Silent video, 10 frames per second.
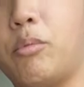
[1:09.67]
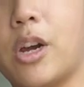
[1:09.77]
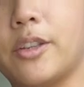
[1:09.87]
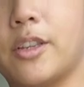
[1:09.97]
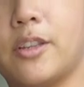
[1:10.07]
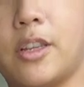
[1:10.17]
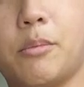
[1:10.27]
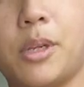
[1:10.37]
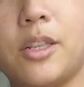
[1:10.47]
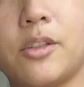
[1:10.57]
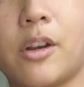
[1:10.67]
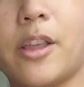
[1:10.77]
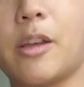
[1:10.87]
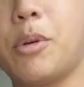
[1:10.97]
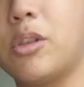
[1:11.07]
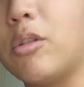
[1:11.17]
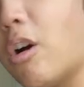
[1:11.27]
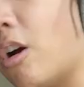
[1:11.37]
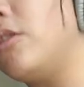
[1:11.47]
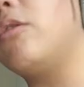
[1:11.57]
and processing the beans and all that, but
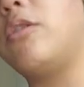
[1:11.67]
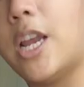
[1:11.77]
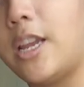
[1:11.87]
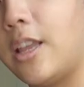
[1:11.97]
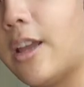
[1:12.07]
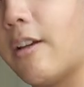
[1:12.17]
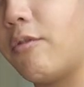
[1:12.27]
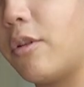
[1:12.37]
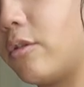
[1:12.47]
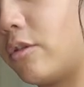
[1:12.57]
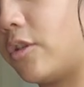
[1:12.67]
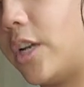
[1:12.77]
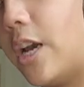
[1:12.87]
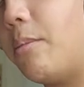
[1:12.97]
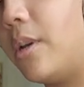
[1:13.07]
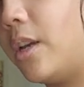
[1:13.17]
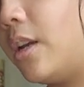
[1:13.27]
they're also taking that further step,